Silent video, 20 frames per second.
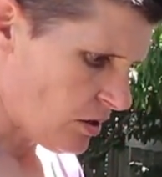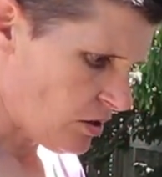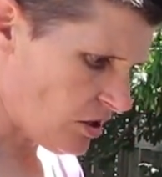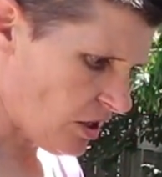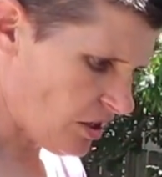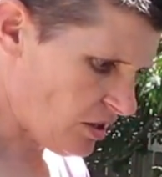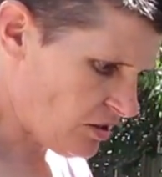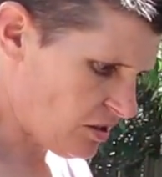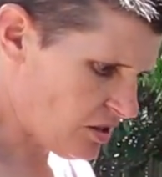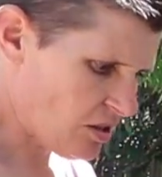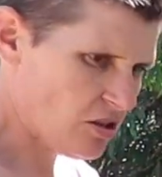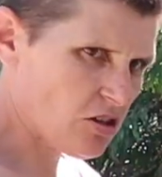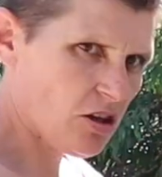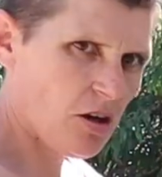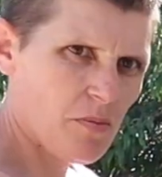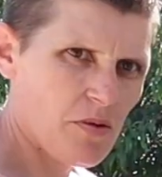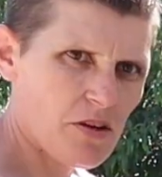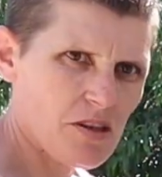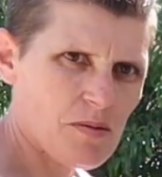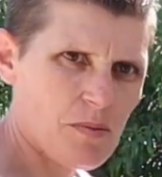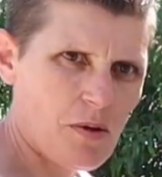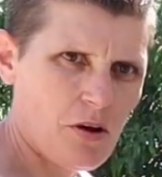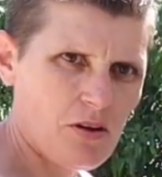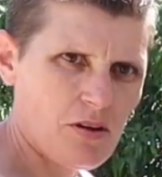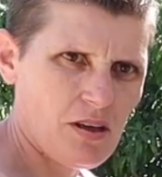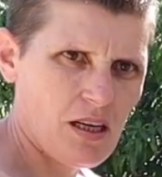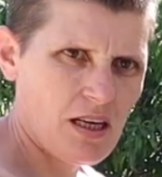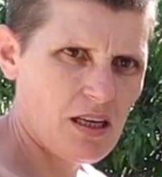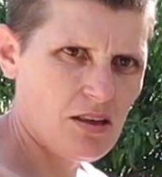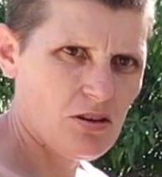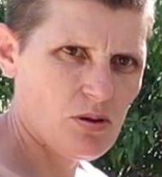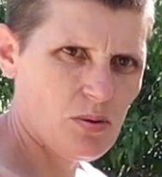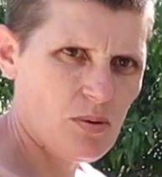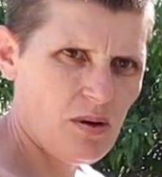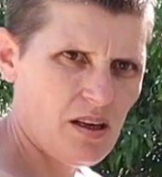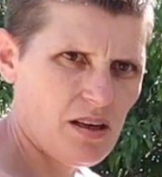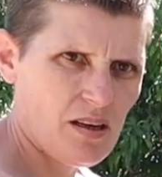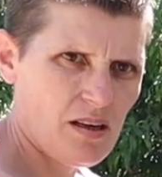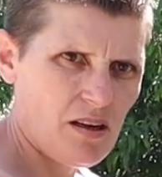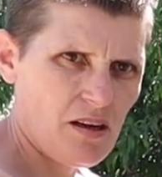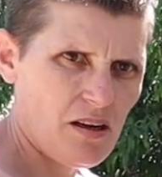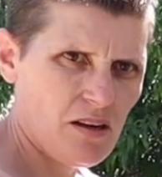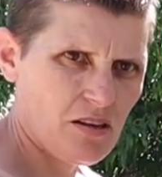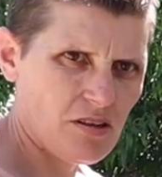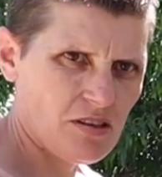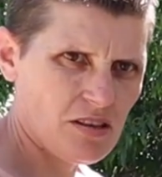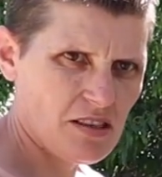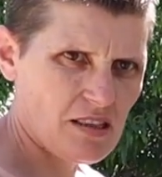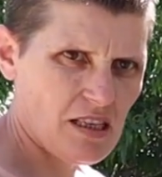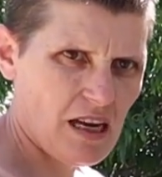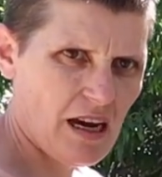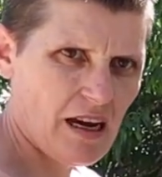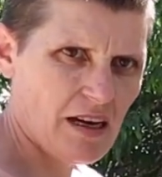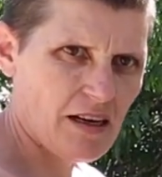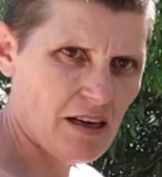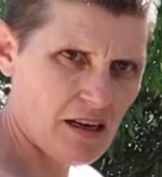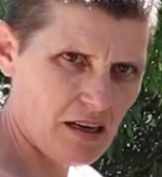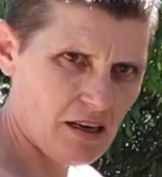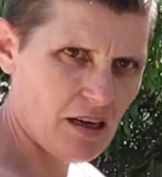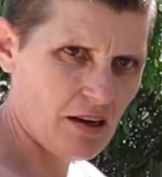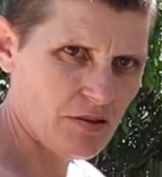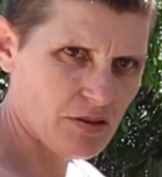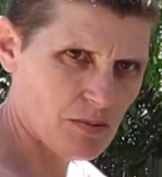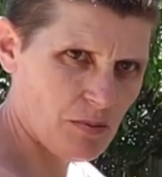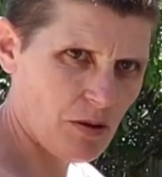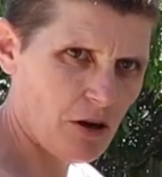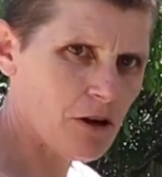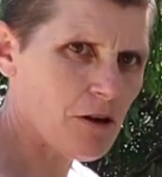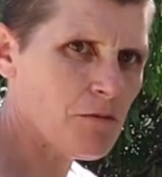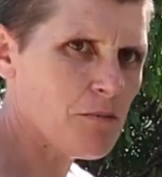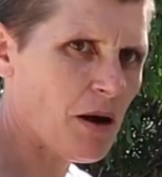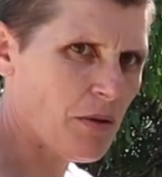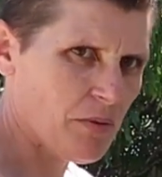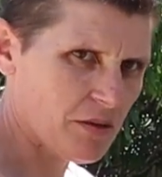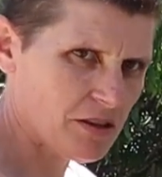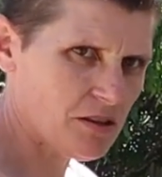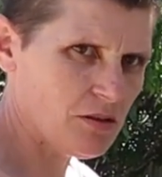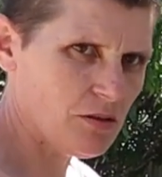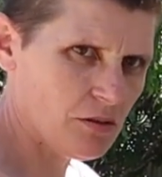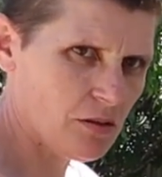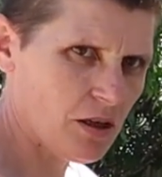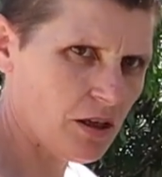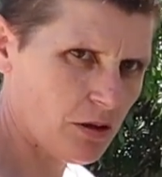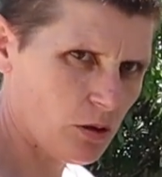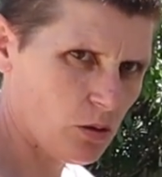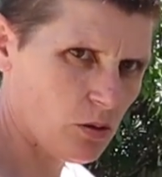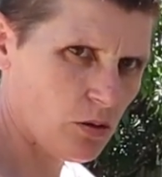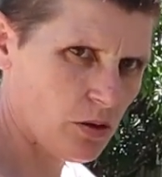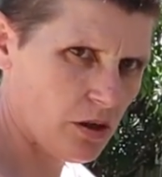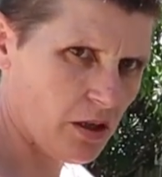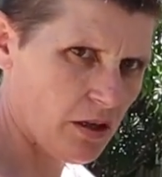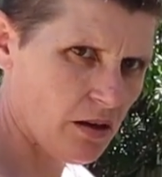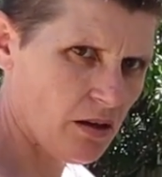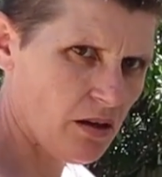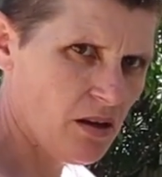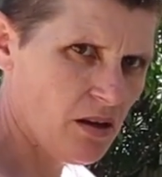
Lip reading: Just to stop the smoke getting to it, because it's had enough smoke, but we're still going to cook it.